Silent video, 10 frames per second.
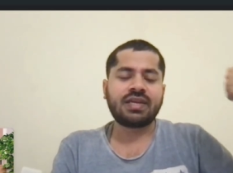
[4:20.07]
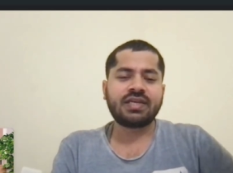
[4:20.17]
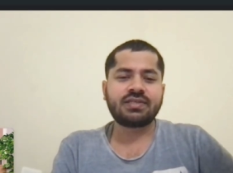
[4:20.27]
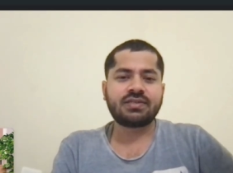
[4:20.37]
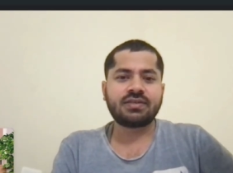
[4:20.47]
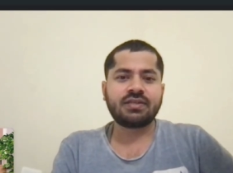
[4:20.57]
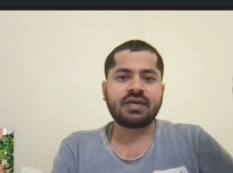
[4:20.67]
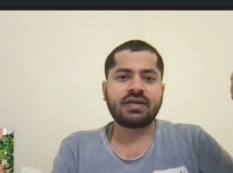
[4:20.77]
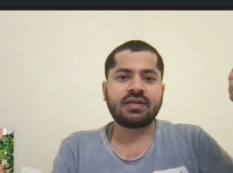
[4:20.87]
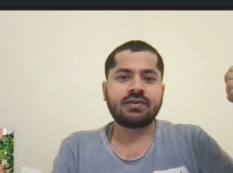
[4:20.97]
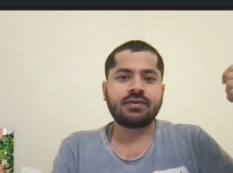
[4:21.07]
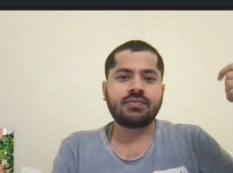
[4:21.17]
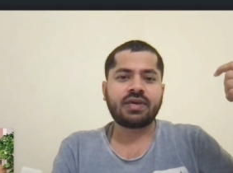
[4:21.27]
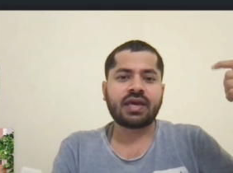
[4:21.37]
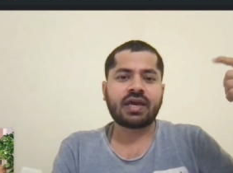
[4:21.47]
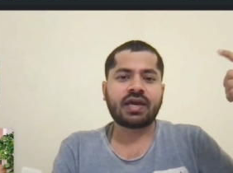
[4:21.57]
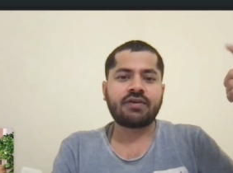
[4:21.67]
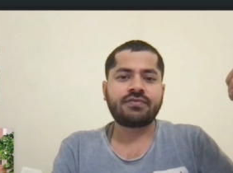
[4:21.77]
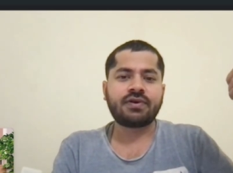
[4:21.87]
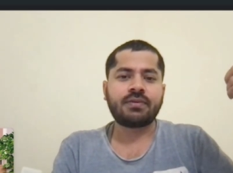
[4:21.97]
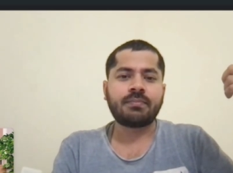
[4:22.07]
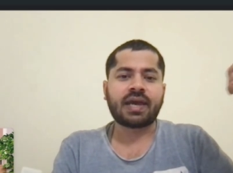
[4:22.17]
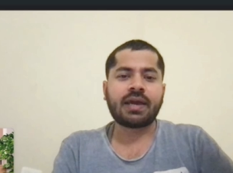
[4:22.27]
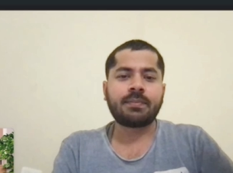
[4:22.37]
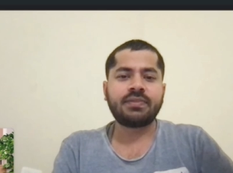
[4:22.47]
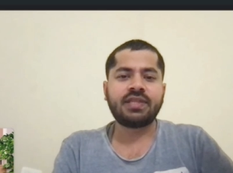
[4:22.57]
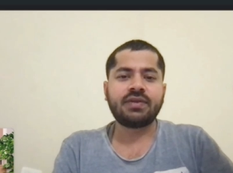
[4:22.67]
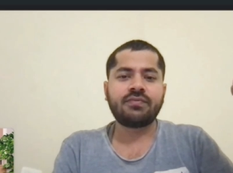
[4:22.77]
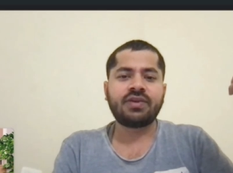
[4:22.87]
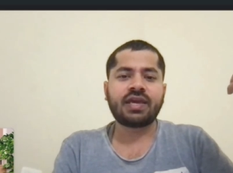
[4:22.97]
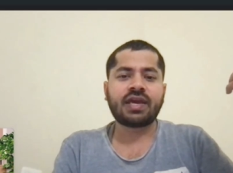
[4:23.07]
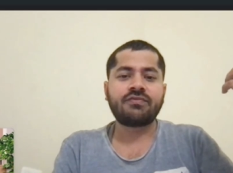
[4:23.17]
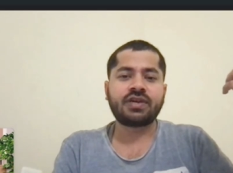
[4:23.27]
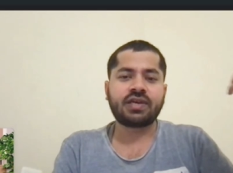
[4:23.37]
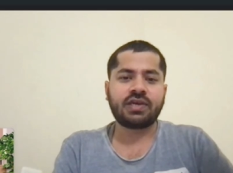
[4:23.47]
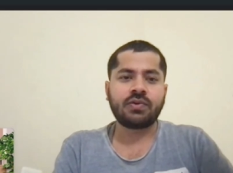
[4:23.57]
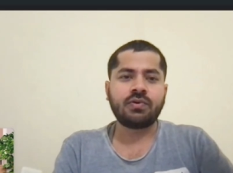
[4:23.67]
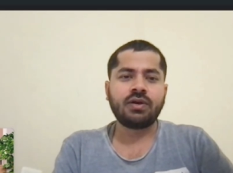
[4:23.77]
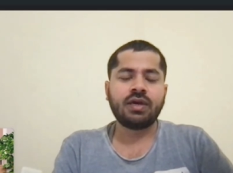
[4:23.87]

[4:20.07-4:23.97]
list then uh, we have a map then we have a queue